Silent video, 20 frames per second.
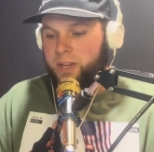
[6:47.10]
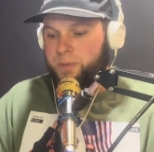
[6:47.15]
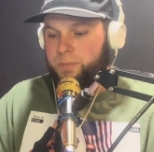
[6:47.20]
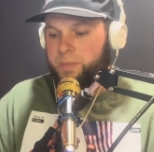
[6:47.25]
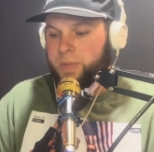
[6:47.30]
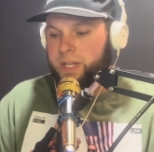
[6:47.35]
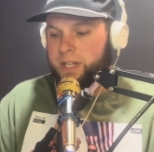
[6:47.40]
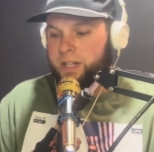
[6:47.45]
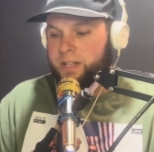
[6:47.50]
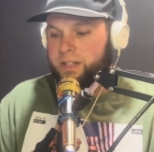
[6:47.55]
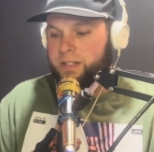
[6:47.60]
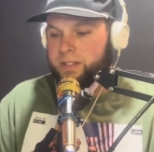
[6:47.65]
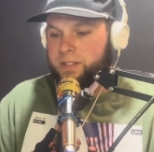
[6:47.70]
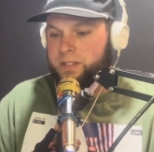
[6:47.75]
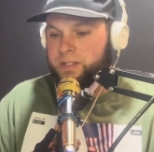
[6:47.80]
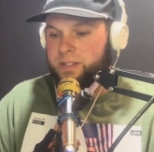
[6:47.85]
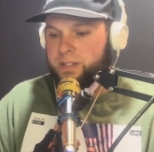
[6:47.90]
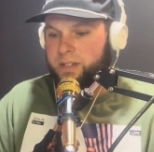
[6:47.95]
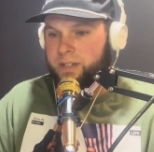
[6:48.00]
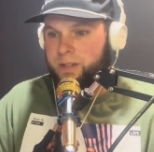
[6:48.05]

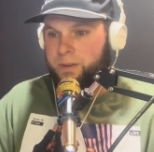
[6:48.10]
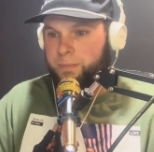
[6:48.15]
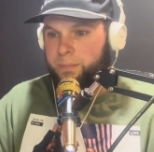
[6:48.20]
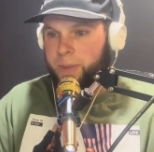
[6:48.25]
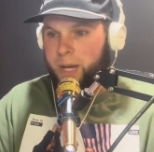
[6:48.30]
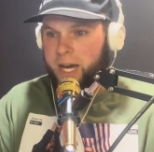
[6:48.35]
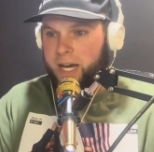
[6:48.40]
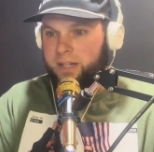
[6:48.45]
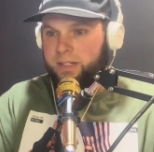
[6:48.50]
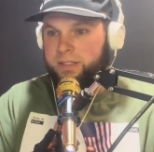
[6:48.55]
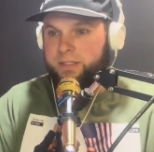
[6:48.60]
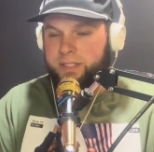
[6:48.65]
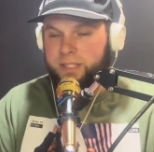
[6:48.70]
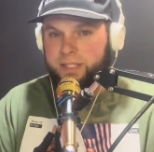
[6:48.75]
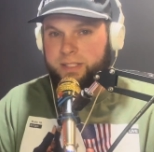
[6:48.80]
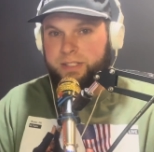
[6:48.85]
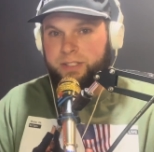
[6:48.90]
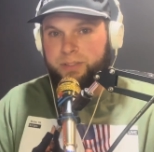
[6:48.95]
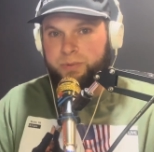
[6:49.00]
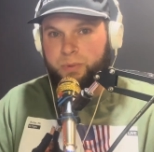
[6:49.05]
Because
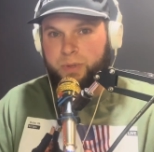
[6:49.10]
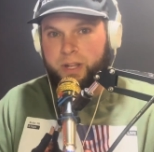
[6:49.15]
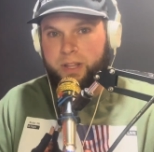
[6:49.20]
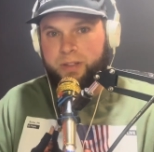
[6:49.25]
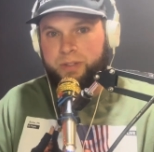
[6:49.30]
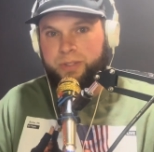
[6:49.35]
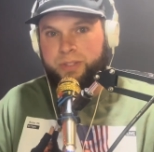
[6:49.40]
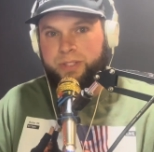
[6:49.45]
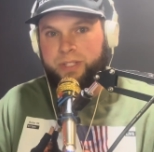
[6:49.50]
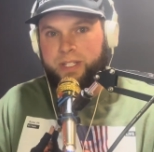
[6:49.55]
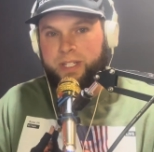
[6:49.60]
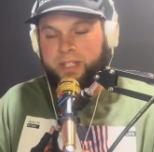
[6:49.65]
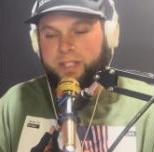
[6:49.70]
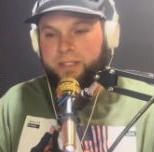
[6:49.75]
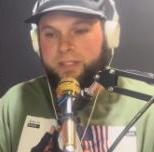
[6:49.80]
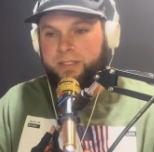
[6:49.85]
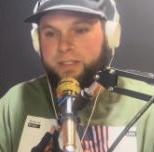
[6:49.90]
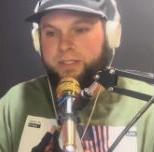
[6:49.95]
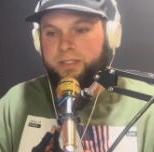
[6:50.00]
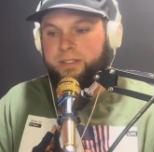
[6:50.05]
politics is one of those
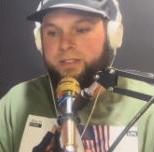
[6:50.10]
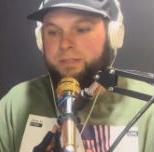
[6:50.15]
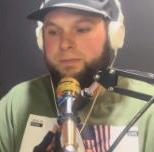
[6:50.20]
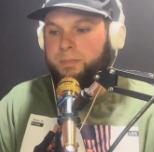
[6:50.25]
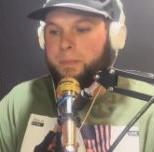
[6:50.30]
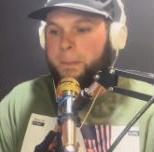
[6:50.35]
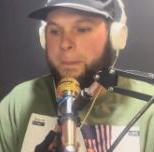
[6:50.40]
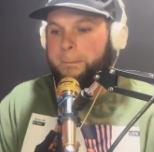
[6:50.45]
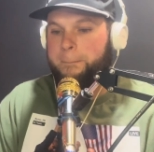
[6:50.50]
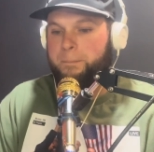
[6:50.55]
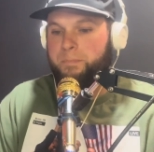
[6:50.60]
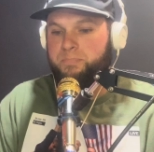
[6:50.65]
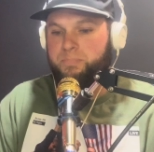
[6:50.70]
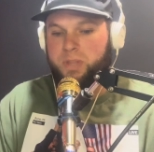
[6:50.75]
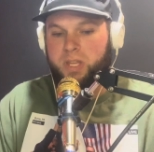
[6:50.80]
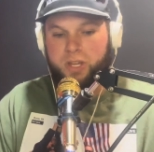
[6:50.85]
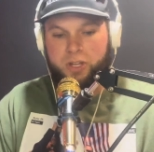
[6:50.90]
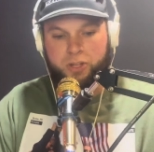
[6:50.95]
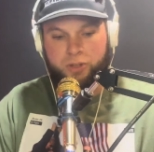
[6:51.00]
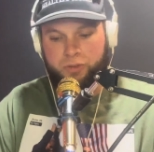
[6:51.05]
things,
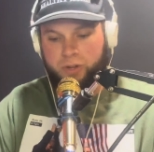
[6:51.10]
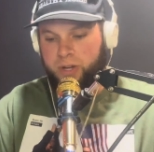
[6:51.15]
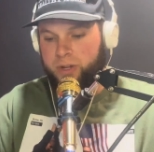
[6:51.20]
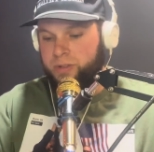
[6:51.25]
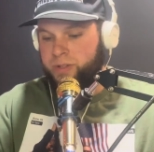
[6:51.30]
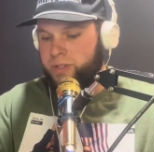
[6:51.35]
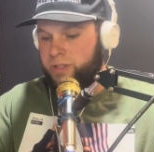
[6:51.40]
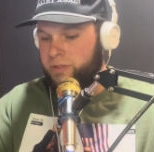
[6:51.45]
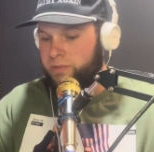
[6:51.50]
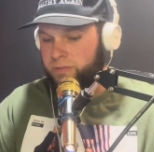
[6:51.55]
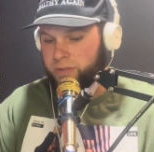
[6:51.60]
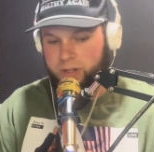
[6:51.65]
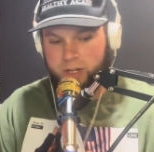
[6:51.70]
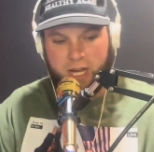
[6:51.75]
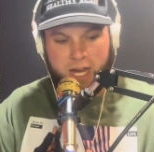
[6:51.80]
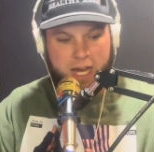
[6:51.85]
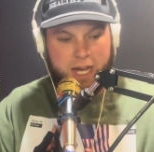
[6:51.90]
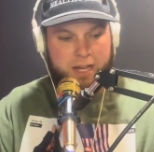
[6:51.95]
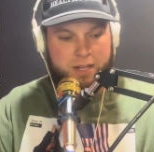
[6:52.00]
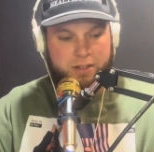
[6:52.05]
gross or
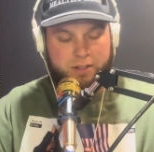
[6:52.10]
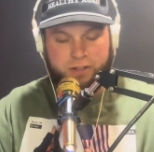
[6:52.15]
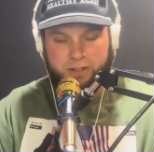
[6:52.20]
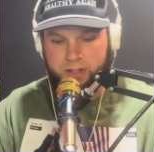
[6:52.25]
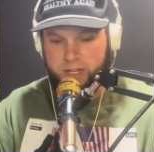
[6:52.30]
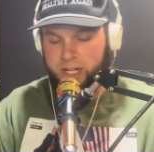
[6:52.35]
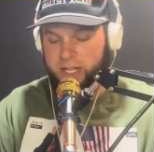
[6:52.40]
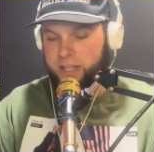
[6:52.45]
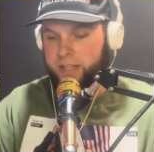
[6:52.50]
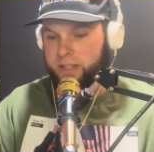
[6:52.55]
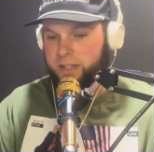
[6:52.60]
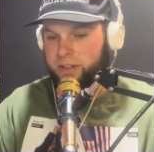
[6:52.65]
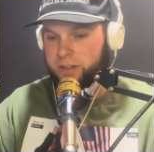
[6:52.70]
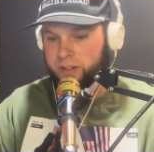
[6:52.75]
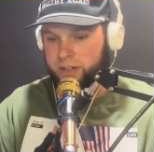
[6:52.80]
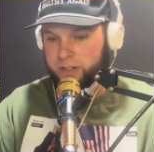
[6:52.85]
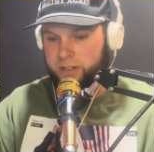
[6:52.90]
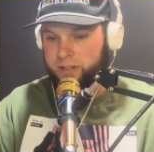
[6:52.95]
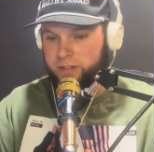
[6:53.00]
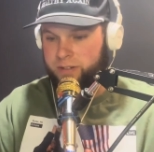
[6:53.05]
not, or any
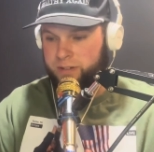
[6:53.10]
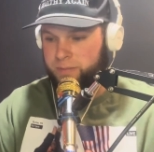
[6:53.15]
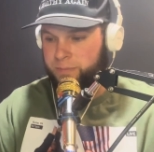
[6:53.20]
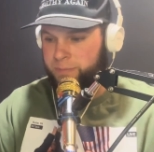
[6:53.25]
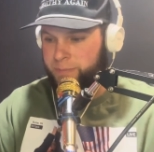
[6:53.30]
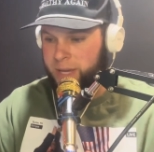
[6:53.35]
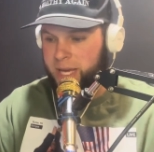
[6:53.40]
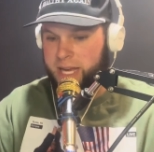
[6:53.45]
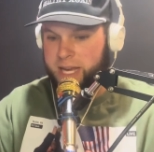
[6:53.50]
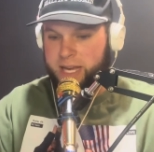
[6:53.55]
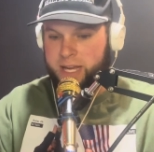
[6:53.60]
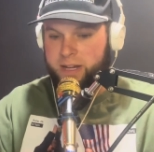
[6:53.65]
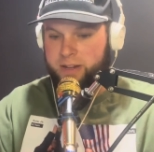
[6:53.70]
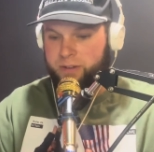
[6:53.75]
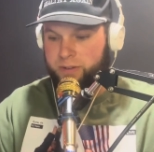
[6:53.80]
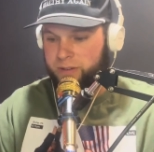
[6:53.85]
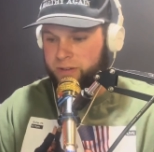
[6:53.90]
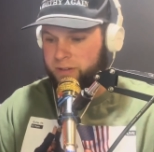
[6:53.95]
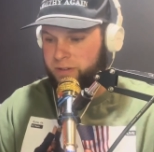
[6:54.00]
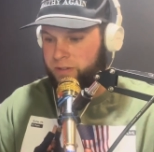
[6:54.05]
or or bad
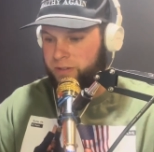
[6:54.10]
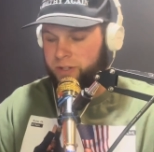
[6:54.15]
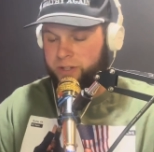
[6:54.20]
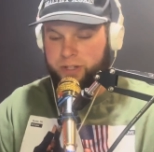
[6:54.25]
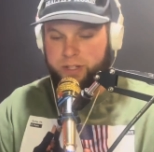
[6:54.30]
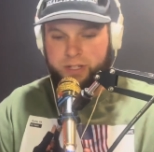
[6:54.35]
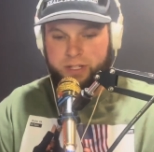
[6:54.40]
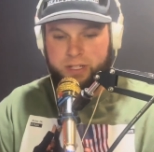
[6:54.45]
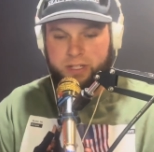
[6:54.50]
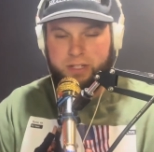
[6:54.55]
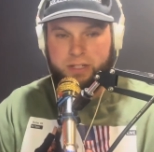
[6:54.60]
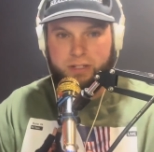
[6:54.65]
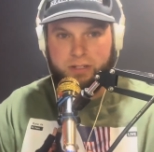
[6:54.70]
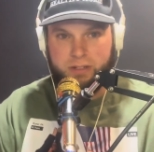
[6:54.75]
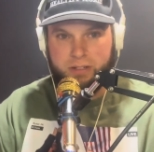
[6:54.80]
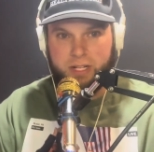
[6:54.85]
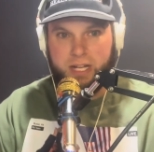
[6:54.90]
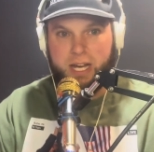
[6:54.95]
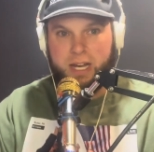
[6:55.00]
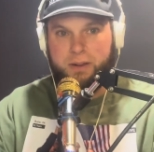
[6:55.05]
or or good
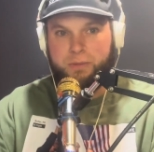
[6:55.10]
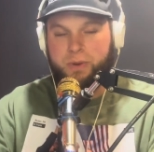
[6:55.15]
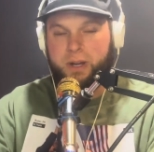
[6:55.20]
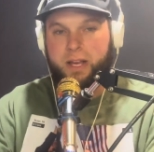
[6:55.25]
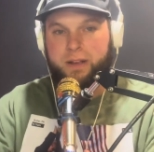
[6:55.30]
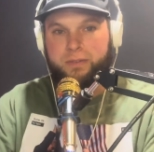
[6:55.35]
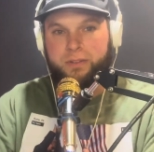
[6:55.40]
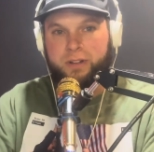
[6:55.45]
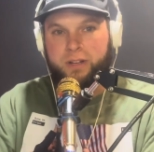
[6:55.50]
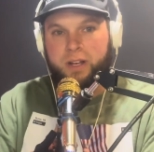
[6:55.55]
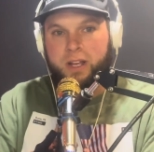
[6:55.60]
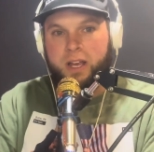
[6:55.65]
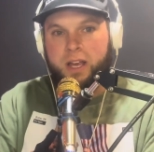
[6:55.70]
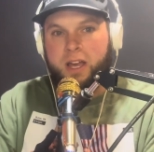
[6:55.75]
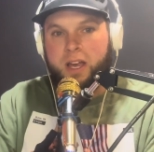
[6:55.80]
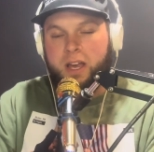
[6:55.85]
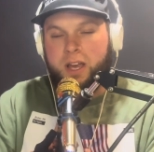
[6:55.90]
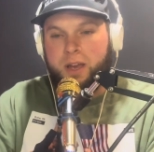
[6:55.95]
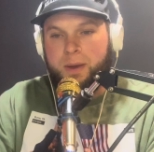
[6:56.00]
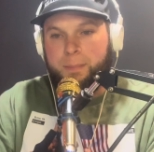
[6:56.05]
or not, whatever.
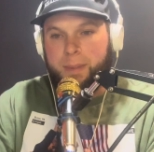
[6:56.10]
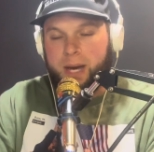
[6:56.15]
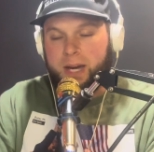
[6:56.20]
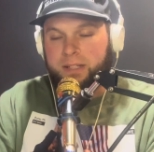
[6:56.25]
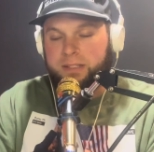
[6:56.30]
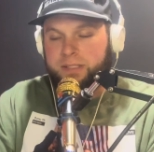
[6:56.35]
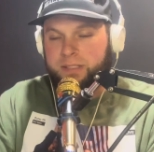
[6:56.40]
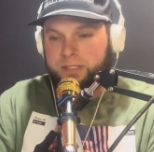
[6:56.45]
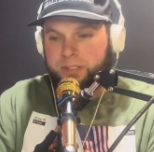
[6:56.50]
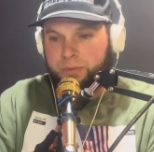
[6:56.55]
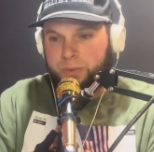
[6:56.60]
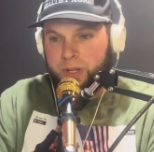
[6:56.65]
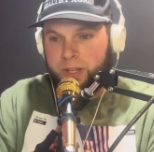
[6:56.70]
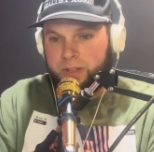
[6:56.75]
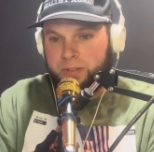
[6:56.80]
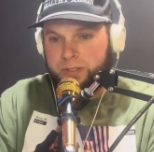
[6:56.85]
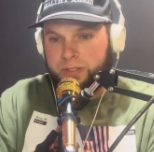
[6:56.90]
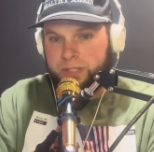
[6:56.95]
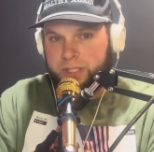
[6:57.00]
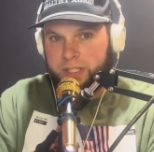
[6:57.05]
Politics is one of
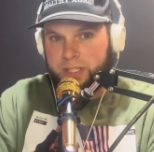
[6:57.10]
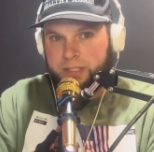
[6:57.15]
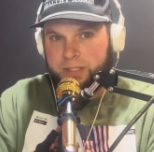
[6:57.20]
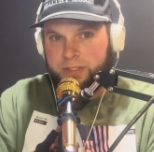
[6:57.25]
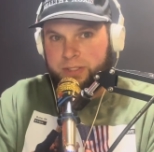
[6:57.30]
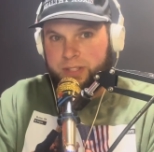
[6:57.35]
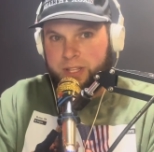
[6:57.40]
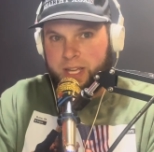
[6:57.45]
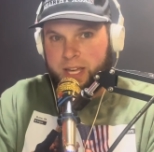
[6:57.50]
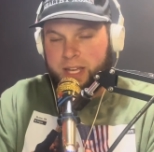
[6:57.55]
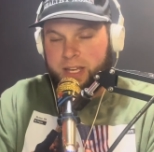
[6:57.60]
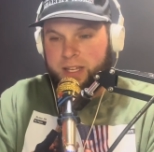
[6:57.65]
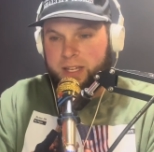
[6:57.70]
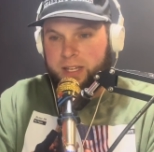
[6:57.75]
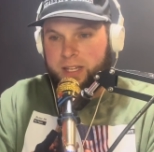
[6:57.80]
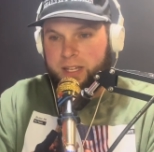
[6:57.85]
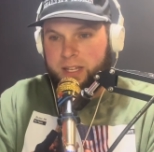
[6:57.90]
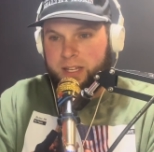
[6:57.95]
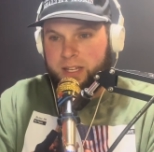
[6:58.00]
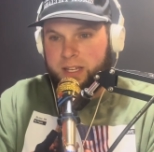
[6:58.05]
those things that
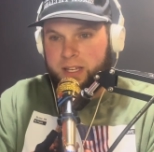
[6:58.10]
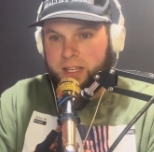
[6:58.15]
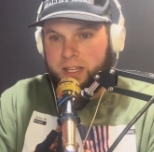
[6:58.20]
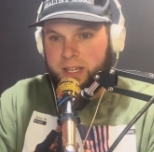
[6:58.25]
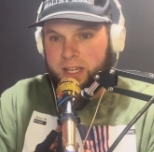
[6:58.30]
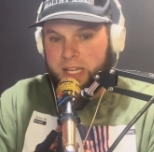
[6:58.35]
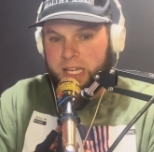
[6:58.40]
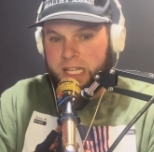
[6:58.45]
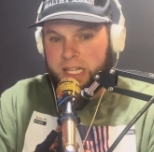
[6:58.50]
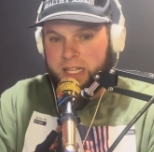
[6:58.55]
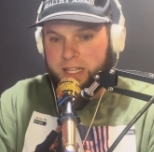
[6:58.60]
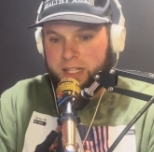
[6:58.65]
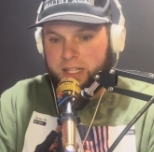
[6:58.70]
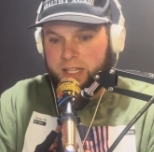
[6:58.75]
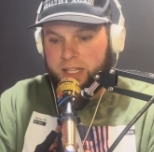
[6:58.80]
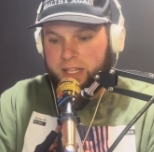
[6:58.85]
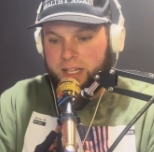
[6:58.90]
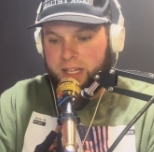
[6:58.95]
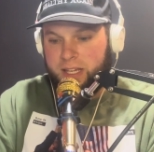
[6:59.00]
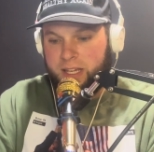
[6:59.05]
it
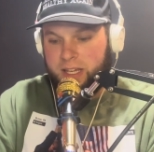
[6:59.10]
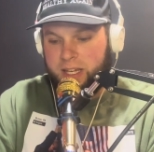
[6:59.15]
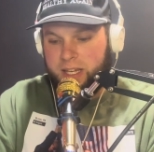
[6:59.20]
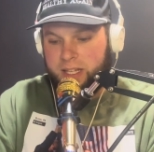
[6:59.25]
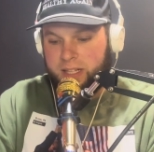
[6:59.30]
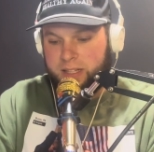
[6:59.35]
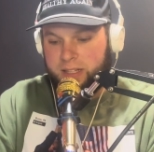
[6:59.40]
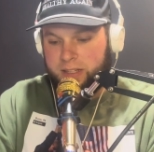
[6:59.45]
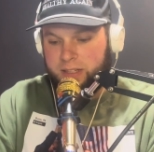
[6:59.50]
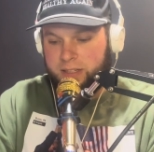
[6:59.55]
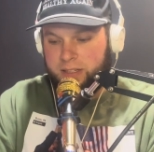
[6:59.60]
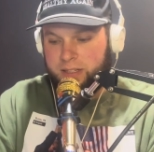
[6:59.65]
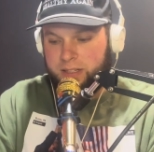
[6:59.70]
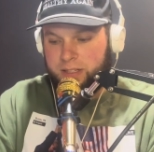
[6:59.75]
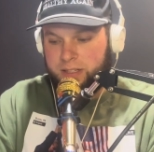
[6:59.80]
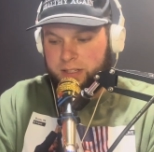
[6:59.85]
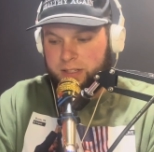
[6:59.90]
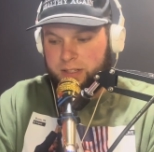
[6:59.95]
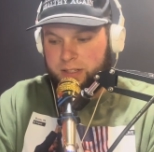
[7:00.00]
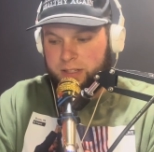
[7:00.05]
it
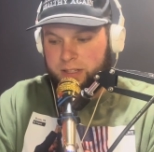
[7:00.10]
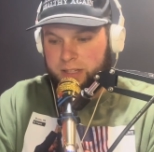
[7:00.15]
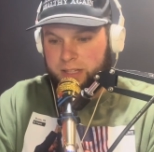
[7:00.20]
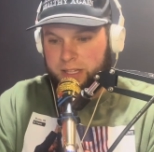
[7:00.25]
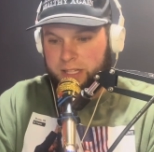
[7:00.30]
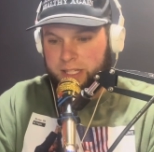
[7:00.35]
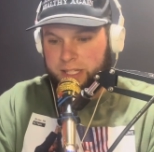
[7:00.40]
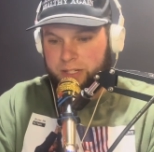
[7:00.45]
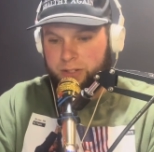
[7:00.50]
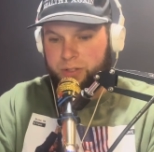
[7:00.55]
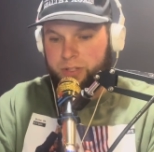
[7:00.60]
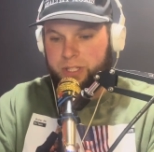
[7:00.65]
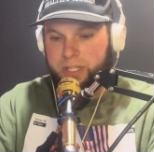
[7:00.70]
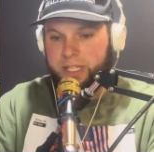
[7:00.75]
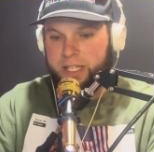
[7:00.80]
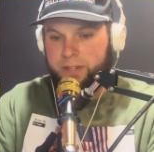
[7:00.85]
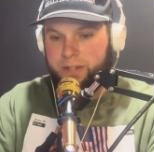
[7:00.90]
literally